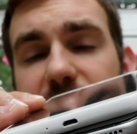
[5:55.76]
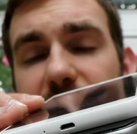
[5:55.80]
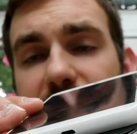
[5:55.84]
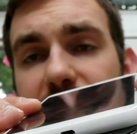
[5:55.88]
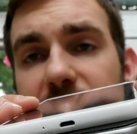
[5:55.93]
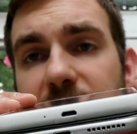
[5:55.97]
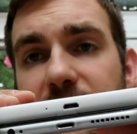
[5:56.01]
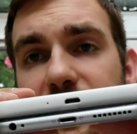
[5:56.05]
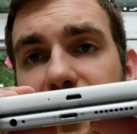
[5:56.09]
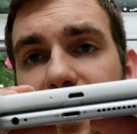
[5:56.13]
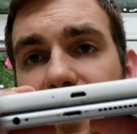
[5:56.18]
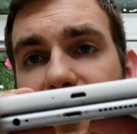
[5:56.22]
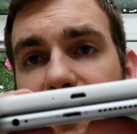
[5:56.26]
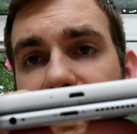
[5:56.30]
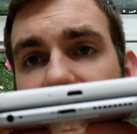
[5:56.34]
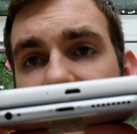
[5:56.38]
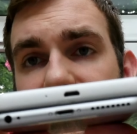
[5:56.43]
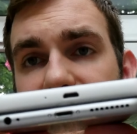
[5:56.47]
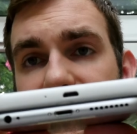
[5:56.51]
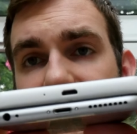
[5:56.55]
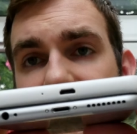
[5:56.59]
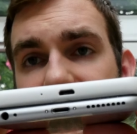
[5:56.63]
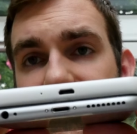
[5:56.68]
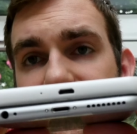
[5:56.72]
again the iPhone
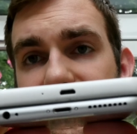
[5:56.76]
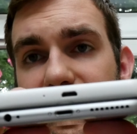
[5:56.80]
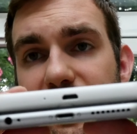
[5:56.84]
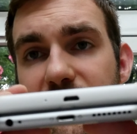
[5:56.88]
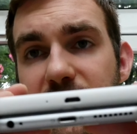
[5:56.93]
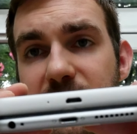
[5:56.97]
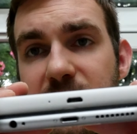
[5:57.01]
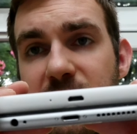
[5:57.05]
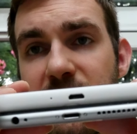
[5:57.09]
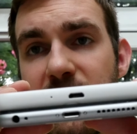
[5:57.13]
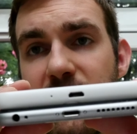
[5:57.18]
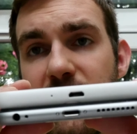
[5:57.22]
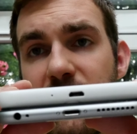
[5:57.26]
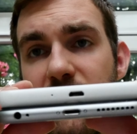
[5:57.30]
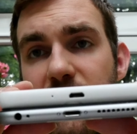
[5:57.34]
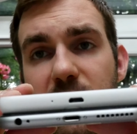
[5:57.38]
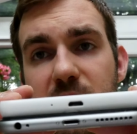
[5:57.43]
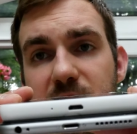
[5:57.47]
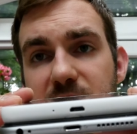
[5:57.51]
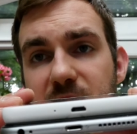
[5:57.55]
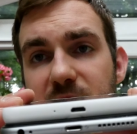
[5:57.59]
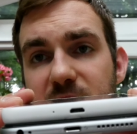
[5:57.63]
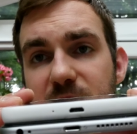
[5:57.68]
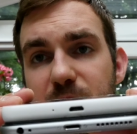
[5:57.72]
6 has, the
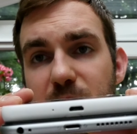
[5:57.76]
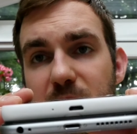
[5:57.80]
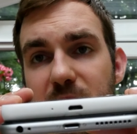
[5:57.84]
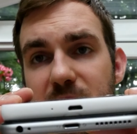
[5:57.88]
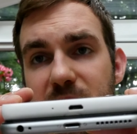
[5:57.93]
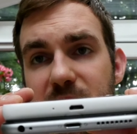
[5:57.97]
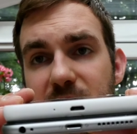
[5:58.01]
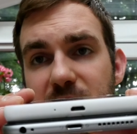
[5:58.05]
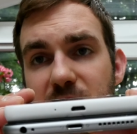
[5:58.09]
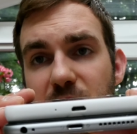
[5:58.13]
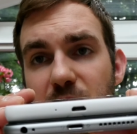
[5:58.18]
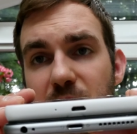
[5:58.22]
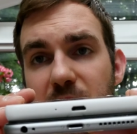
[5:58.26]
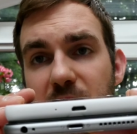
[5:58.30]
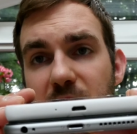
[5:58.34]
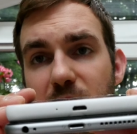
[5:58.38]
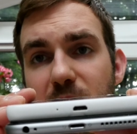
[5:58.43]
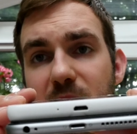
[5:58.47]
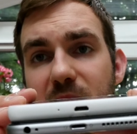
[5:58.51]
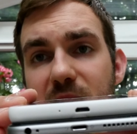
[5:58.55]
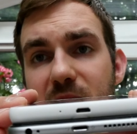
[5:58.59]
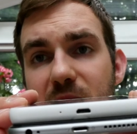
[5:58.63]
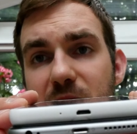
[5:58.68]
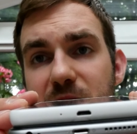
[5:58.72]
6 Plus has only
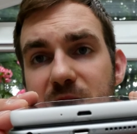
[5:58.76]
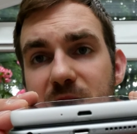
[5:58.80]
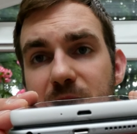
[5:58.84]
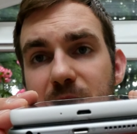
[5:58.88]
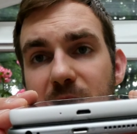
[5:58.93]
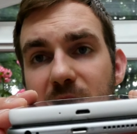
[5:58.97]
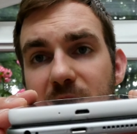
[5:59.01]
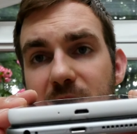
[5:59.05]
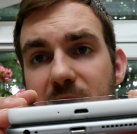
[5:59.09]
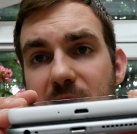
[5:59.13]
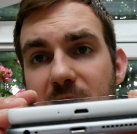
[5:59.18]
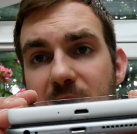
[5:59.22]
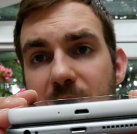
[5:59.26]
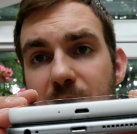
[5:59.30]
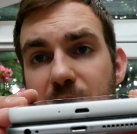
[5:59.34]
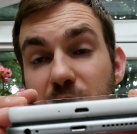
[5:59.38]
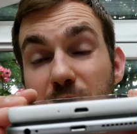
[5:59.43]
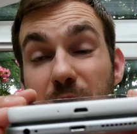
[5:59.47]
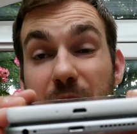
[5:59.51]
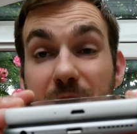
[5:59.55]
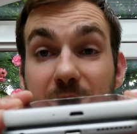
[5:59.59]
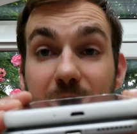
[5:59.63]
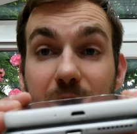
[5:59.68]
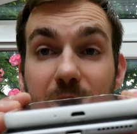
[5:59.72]
3000 milliamp,
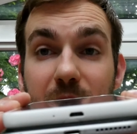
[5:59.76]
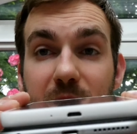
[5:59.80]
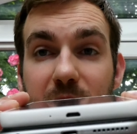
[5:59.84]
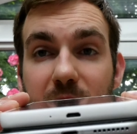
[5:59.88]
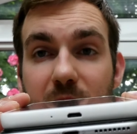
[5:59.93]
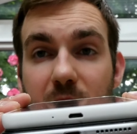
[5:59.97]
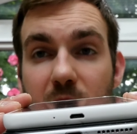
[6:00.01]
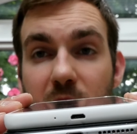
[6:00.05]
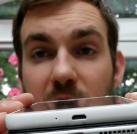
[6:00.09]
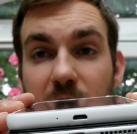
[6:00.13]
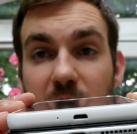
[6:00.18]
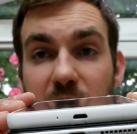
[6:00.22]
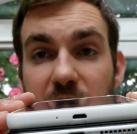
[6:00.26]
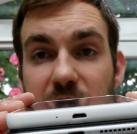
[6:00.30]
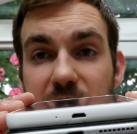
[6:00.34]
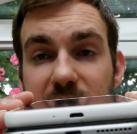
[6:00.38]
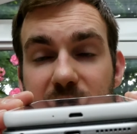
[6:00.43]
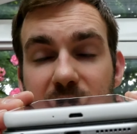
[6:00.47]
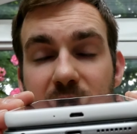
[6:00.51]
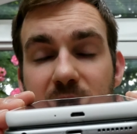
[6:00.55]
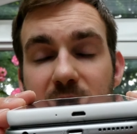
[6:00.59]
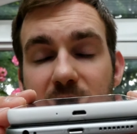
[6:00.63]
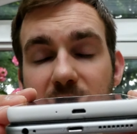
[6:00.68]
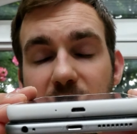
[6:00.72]
not even almost
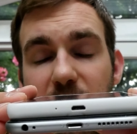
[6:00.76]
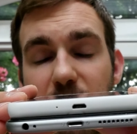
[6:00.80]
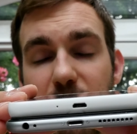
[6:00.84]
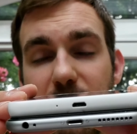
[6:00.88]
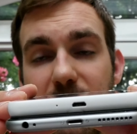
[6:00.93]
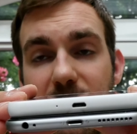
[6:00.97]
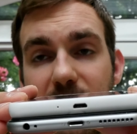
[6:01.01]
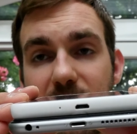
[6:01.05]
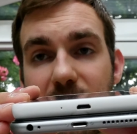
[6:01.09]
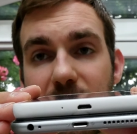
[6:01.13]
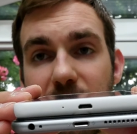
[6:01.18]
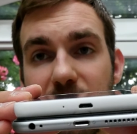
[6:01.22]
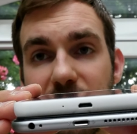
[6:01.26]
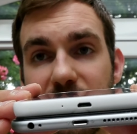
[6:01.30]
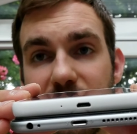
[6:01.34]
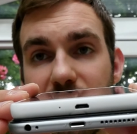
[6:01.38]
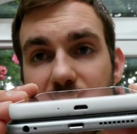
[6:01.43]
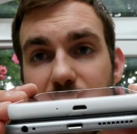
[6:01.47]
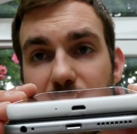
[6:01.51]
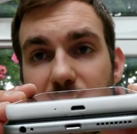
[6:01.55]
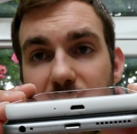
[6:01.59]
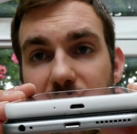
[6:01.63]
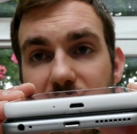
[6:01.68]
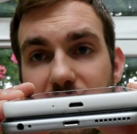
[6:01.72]
3000,
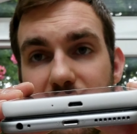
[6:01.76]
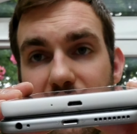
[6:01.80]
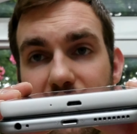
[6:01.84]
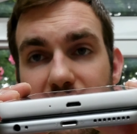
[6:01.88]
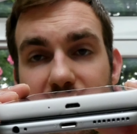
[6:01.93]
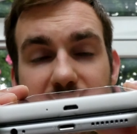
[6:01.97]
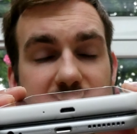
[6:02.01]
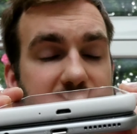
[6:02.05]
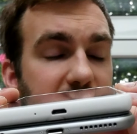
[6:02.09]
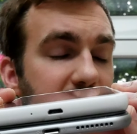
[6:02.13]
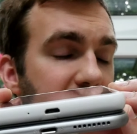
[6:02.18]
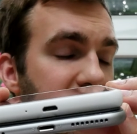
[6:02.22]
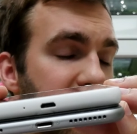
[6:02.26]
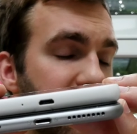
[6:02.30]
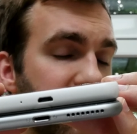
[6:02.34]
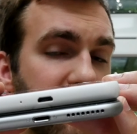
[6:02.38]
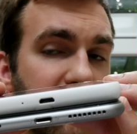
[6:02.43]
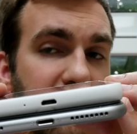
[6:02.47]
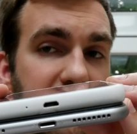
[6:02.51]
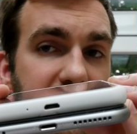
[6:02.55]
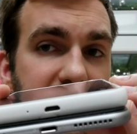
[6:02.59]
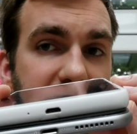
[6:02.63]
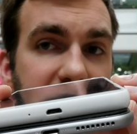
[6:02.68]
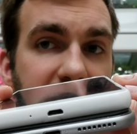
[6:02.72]
but yeah, it's of
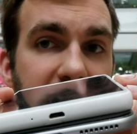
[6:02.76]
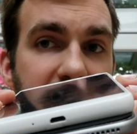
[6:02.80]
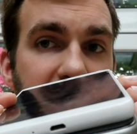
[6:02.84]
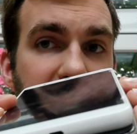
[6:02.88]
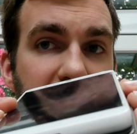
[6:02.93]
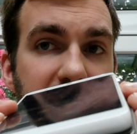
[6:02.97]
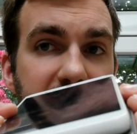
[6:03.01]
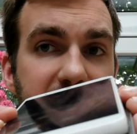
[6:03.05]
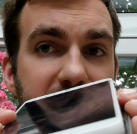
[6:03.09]
course again a lot